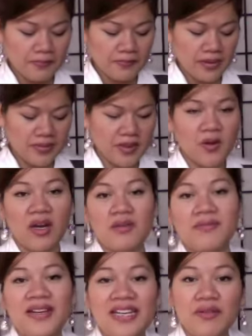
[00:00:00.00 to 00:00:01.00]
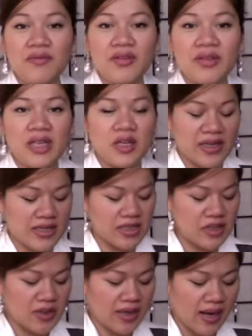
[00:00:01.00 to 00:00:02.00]
let me go ahead and read it really quickly
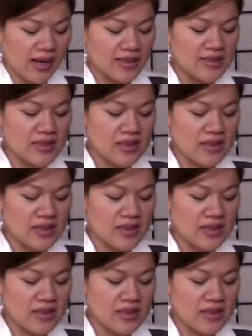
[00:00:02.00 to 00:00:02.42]
to you guys.